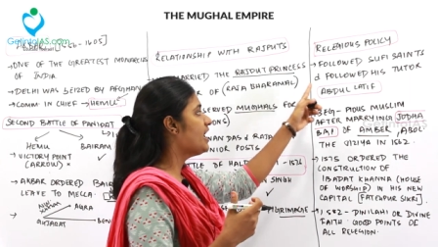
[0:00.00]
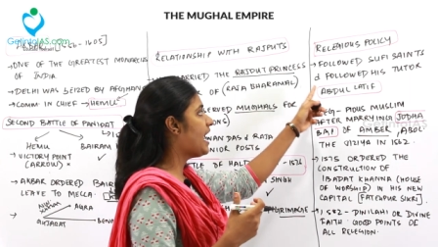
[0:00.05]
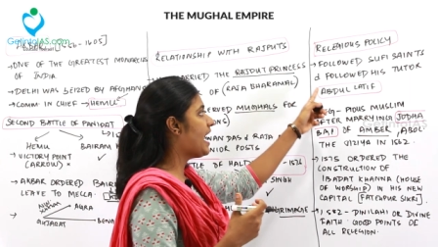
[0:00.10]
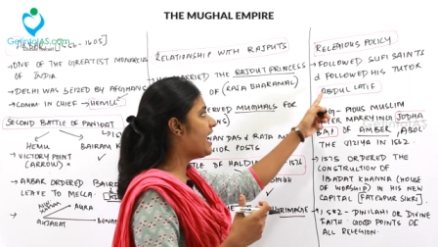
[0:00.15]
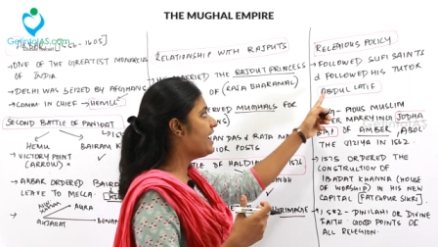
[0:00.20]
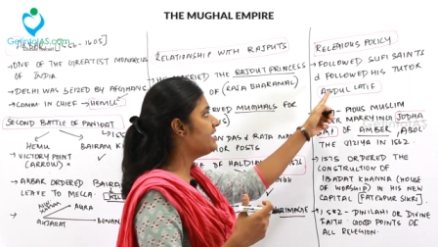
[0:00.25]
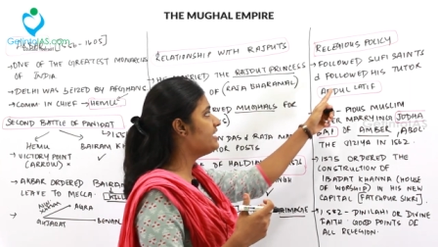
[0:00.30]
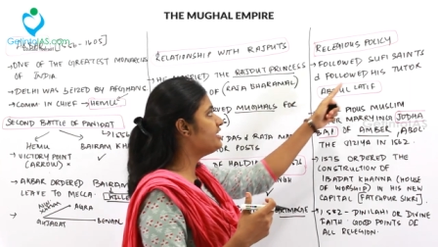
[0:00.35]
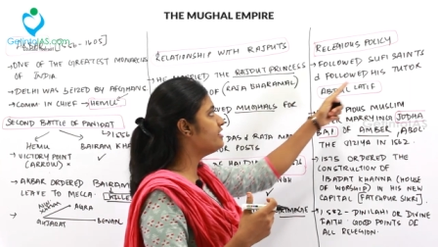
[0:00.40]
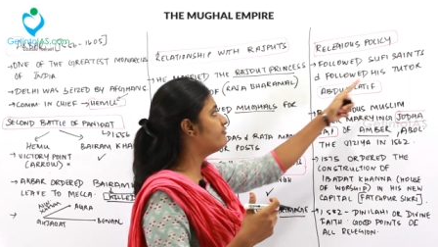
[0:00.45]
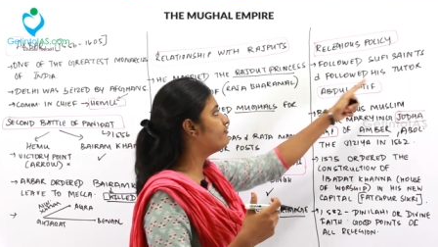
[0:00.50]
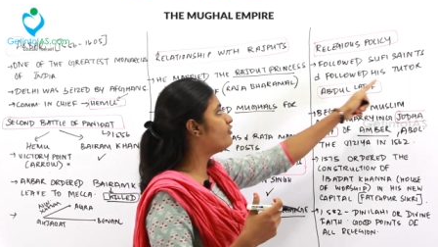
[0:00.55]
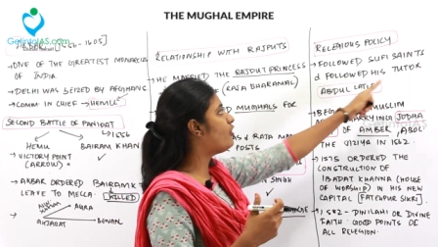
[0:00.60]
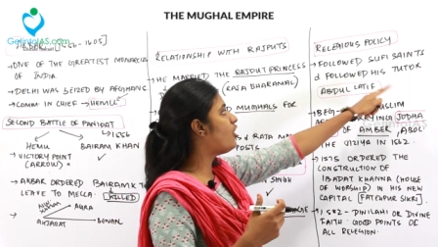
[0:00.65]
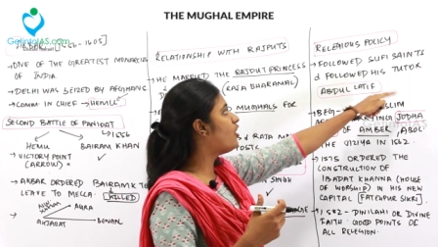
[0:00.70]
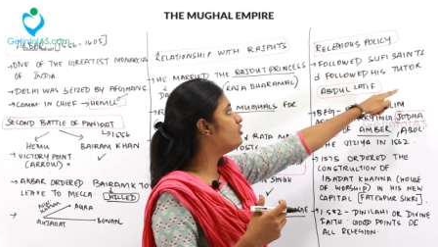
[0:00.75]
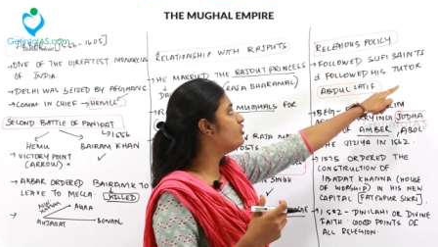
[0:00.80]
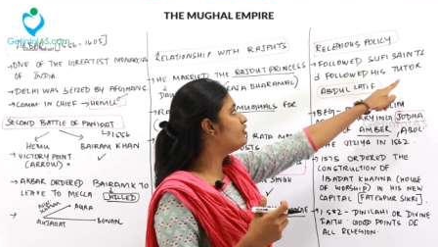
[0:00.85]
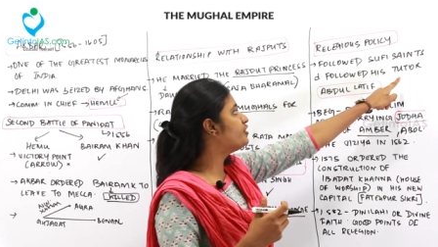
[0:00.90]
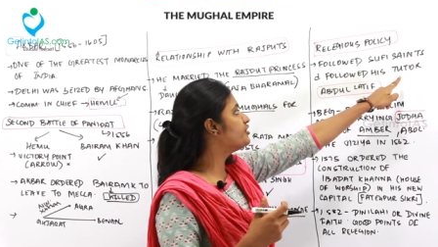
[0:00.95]
And he
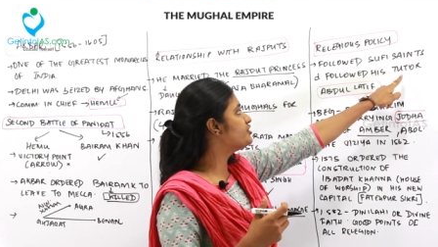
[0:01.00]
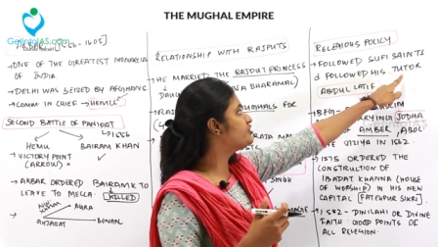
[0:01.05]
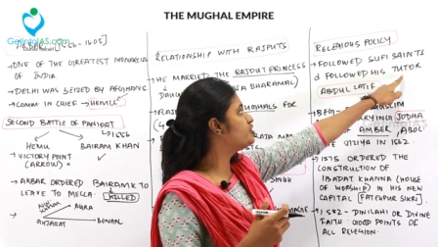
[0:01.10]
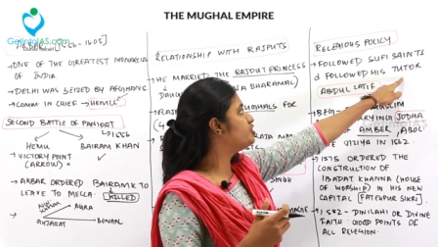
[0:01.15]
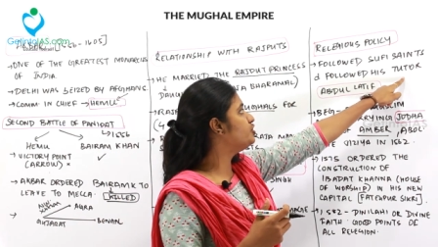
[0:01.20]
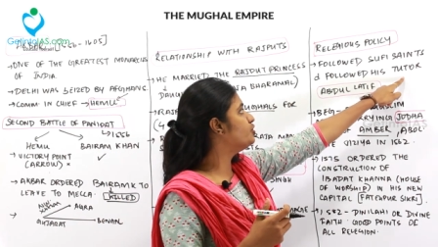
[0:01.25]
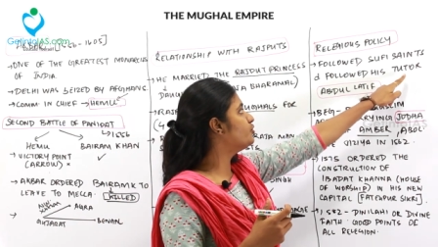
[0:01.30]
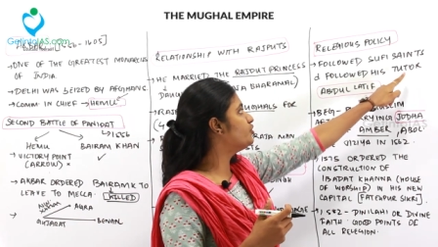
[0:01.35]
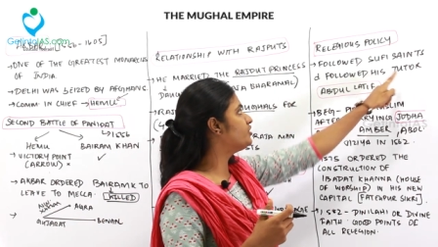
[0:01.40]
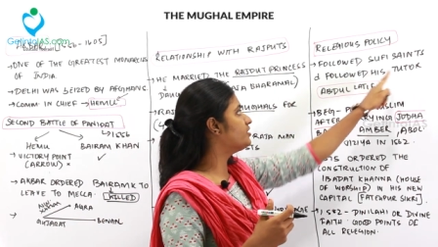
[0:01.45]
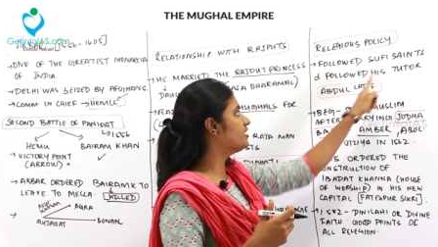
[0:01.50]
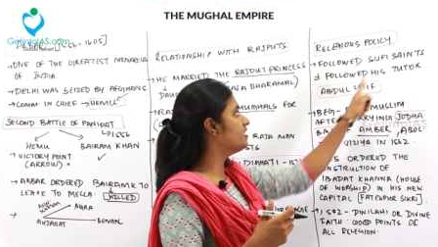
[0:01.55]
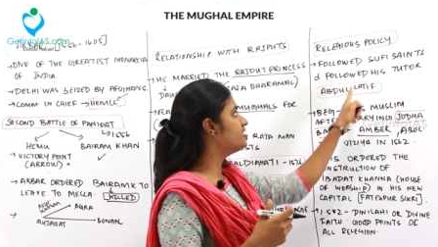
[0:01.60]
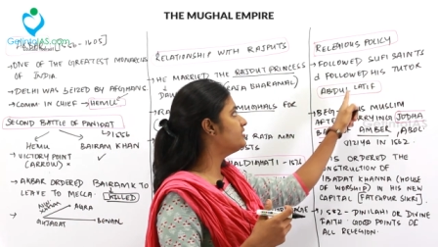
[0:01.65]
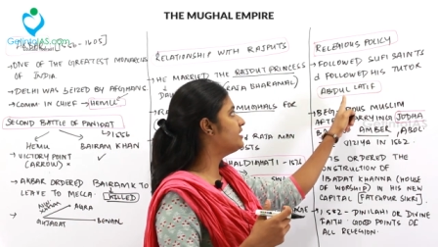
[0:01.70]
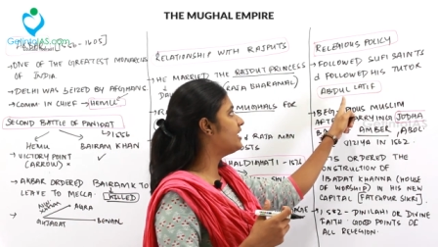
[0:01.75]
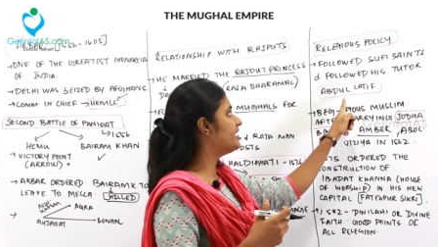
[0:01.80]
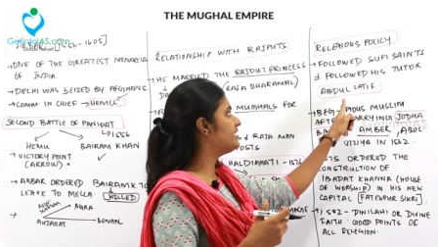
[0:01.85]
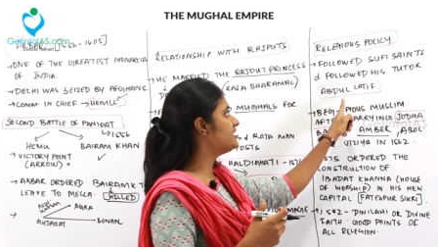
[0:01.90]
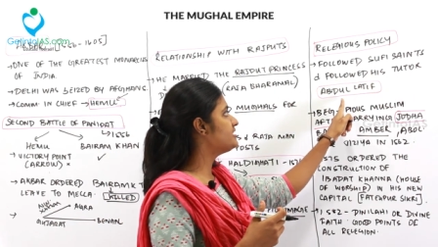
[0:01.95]
followed his
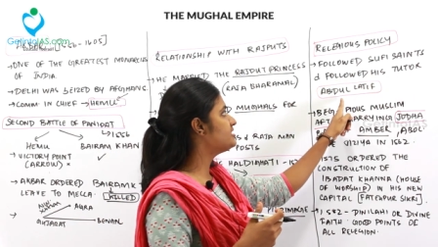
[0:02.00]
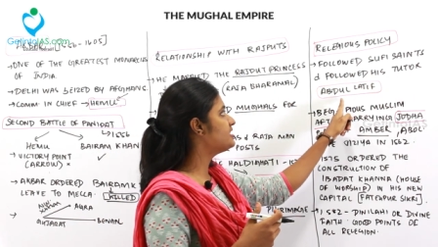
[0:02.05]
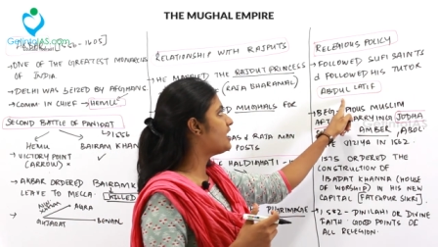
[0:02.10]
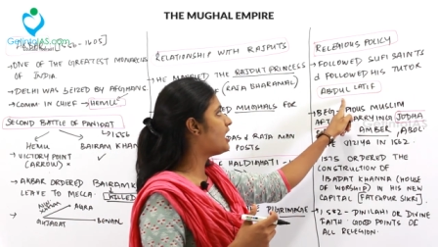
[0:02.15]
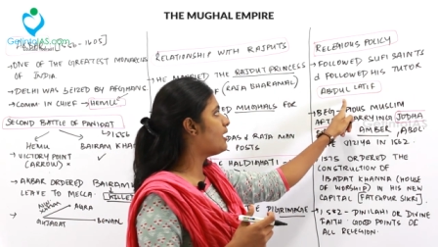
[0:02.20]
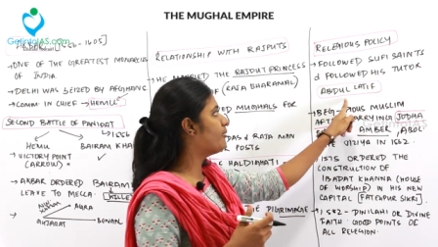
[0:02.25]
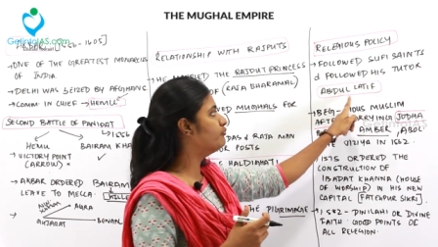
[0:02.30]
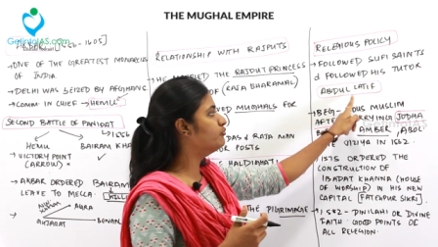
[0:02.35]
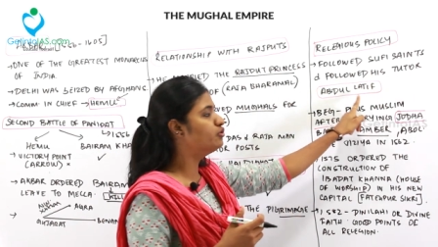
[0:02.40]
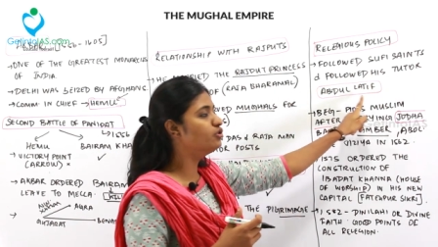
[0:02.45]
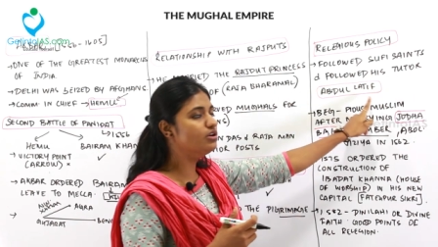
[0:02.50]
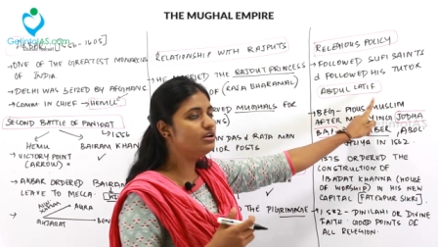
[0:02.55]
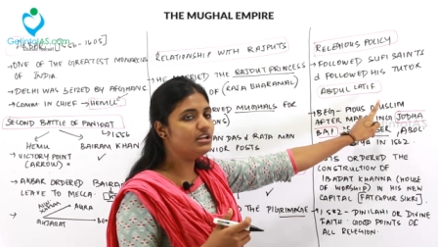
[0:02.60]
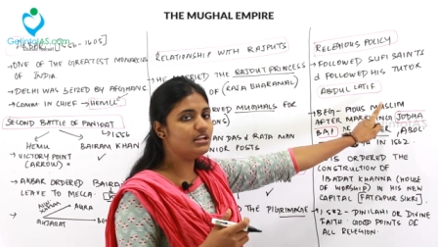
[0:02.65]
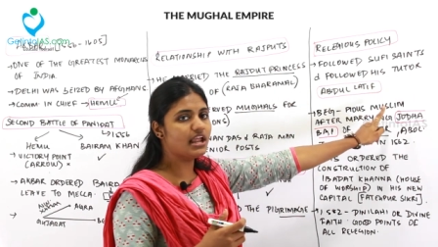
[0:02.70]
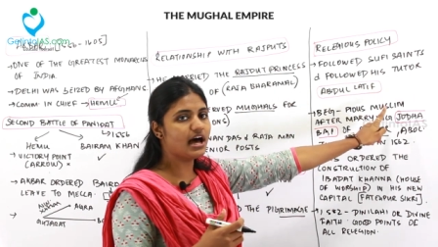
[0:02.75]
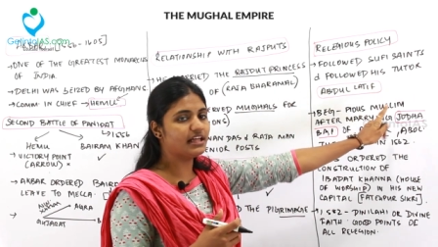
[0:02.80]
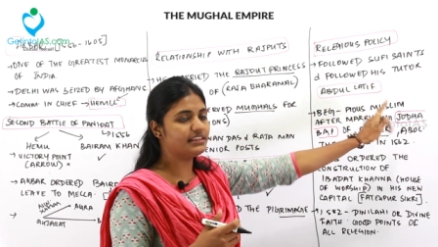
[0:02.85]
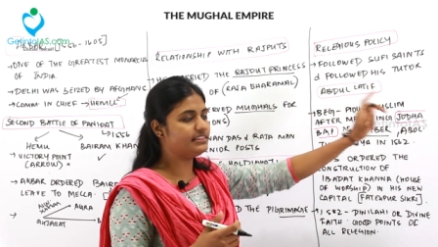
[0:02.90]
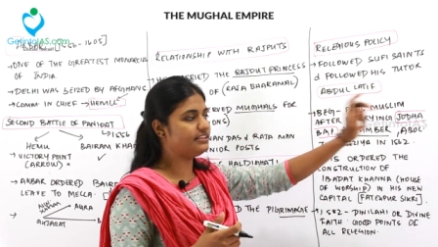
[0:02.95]
tutor, that is
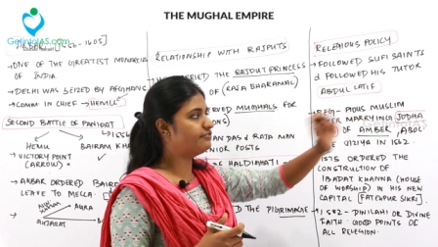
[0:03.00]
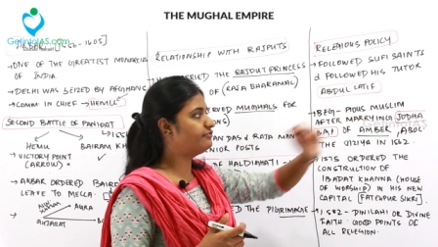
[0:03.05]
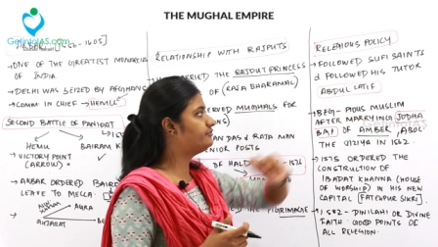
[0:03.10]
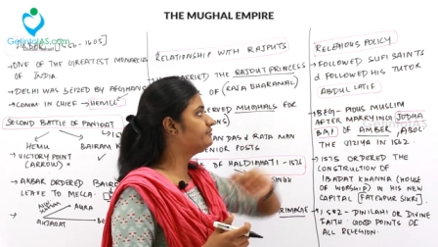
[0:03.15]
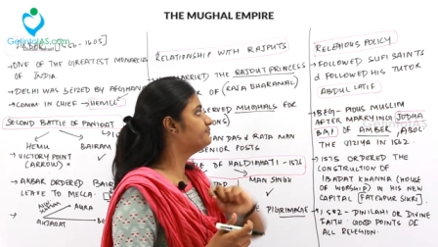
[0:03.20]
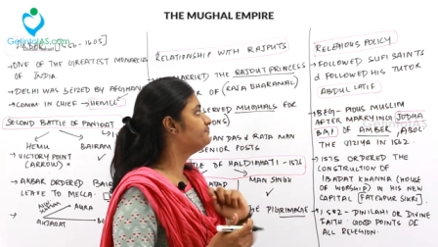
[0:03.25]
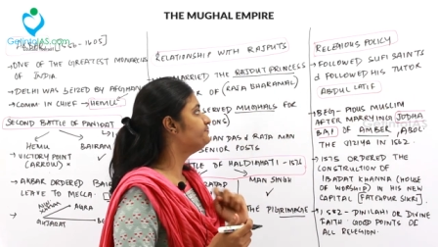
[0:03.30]
Abdul Latif.